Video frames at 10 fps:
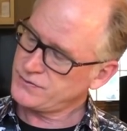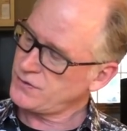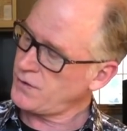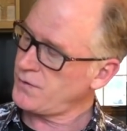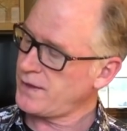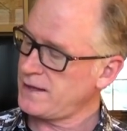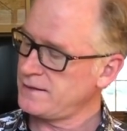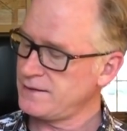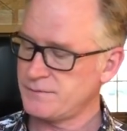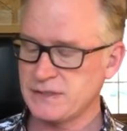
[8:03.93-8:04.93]
So they
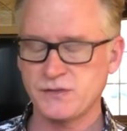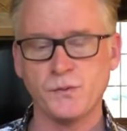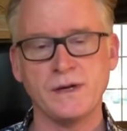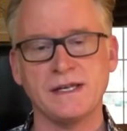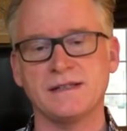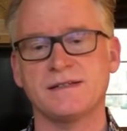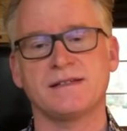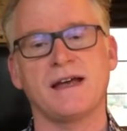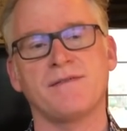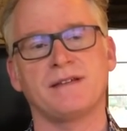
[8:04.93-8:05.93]
live between
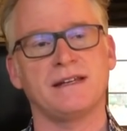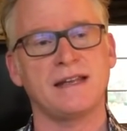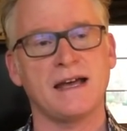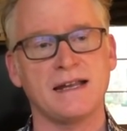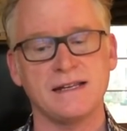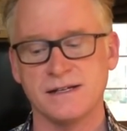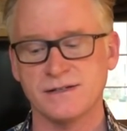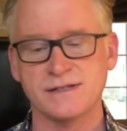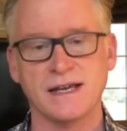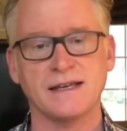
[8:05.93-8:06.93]
seven and nine
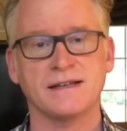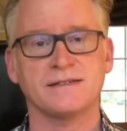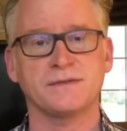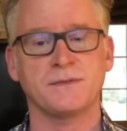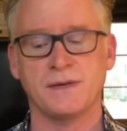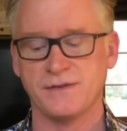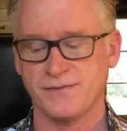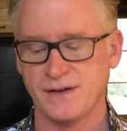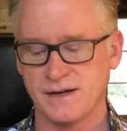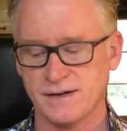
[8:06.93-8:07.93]
years, I guess it would be a
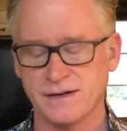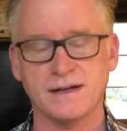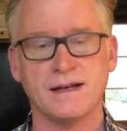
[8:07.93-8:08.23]
fair